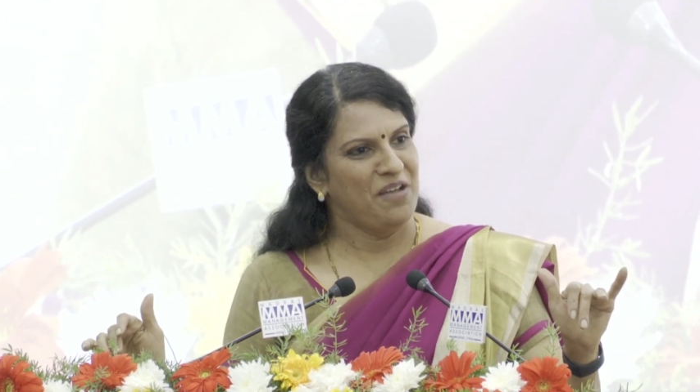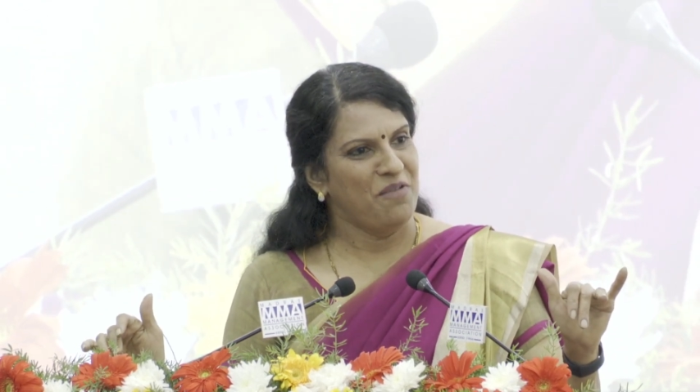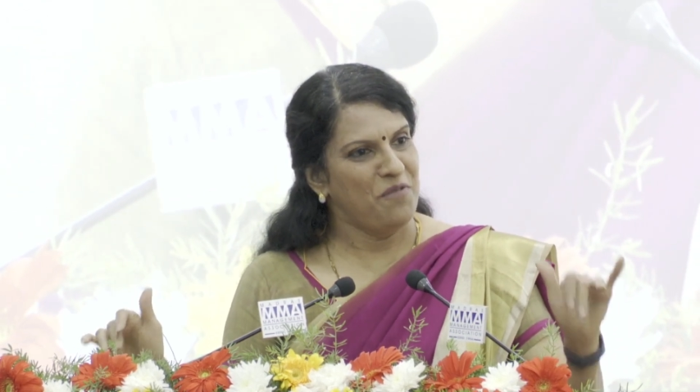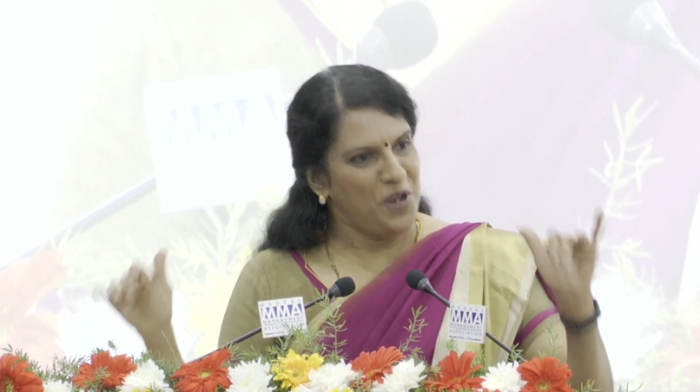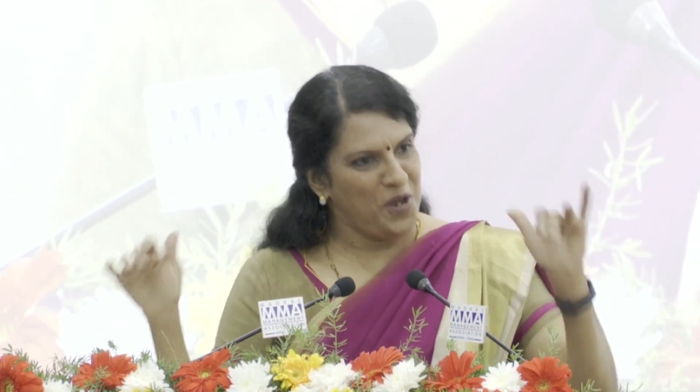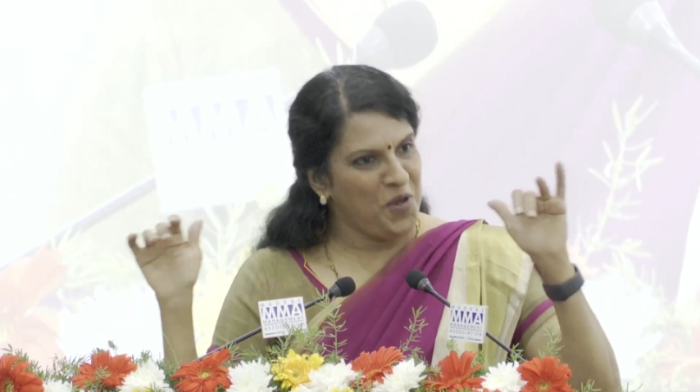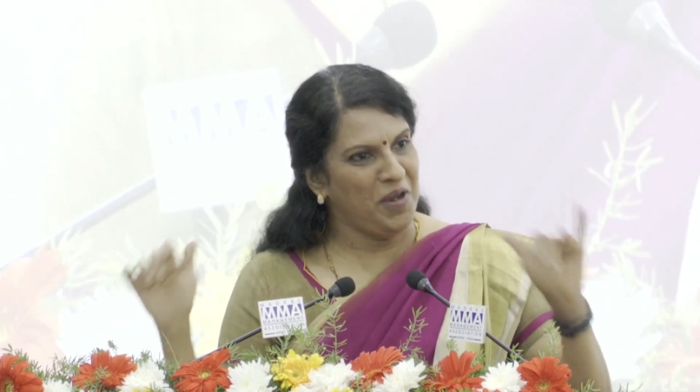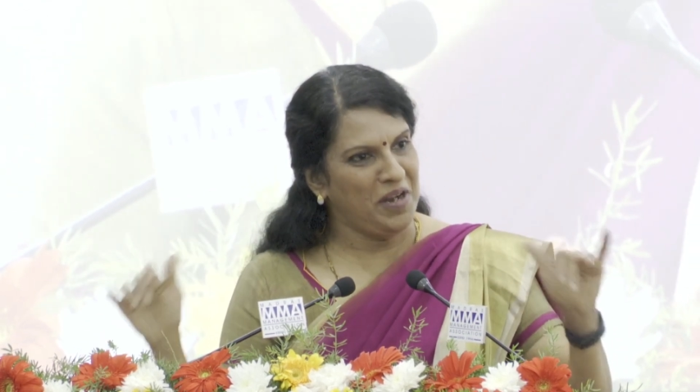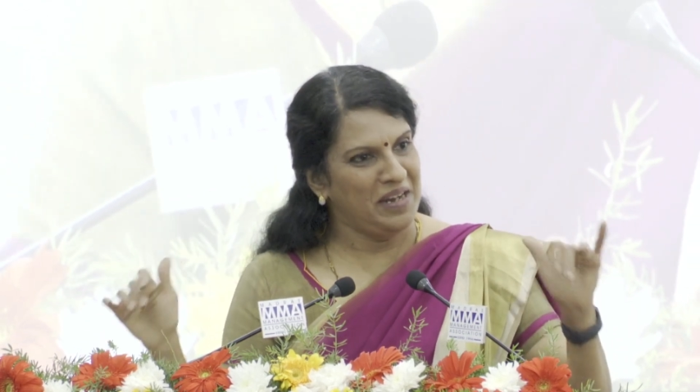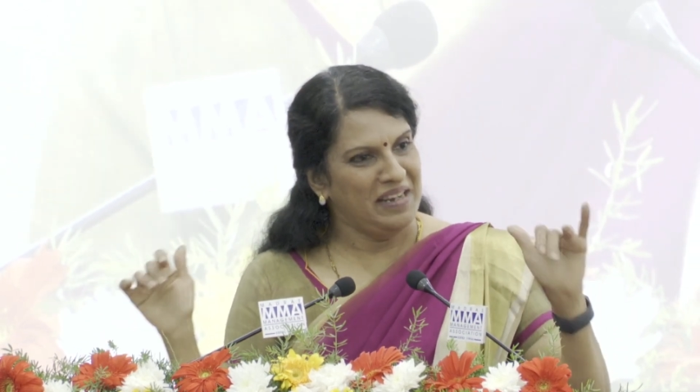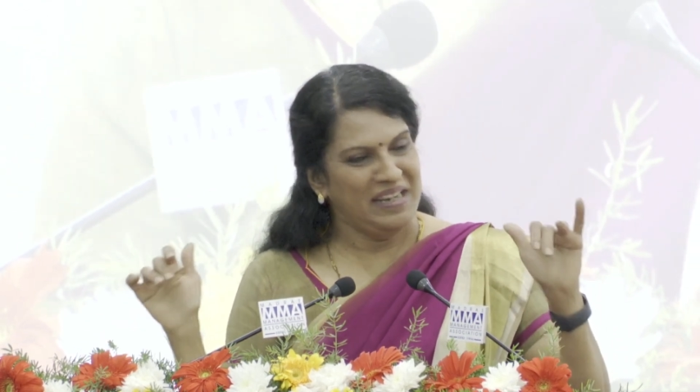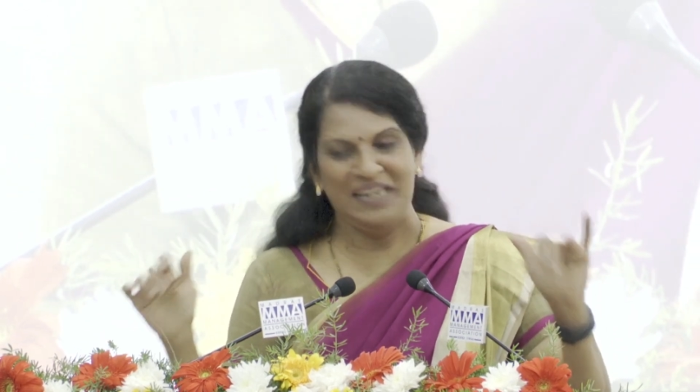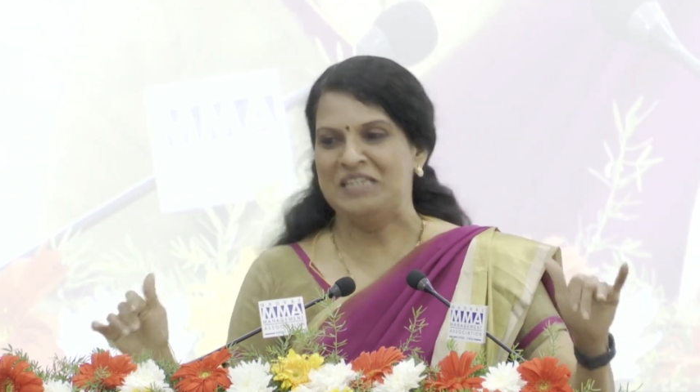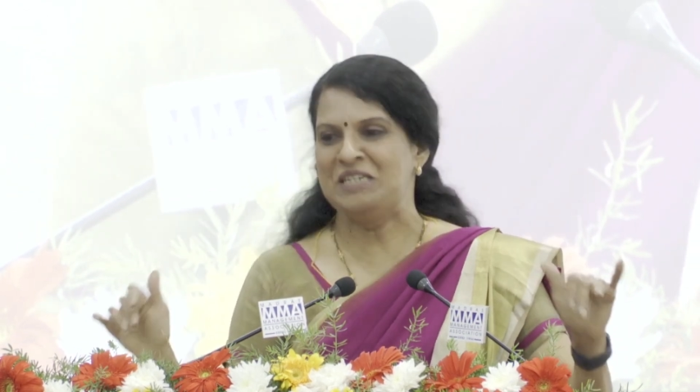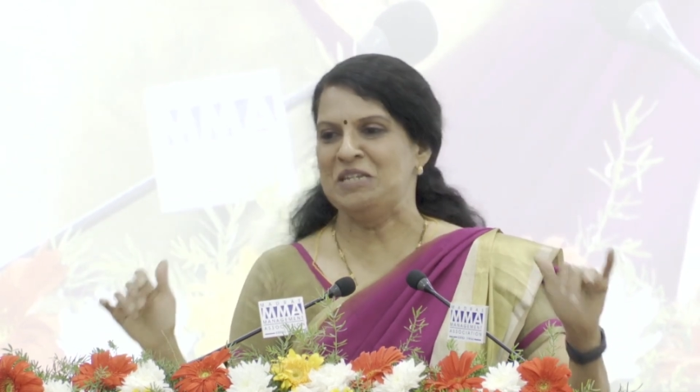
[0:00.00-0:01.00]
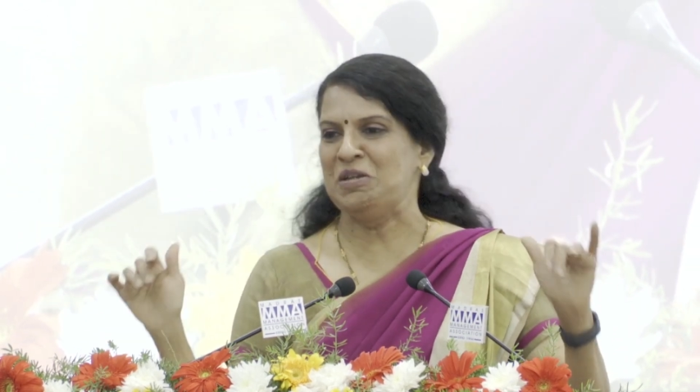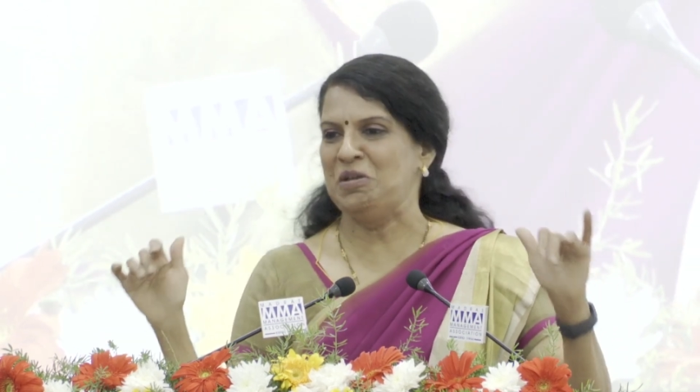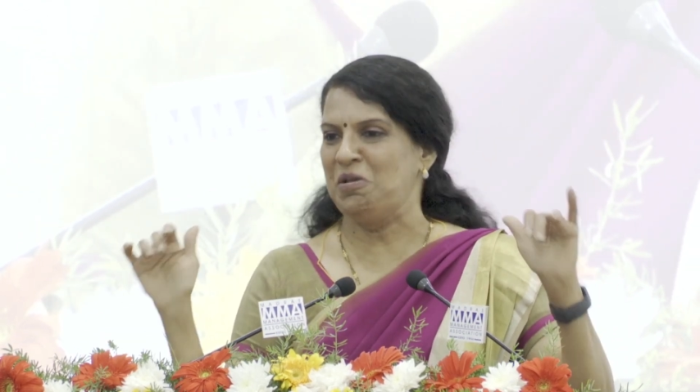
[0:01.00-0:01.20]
when you are hitting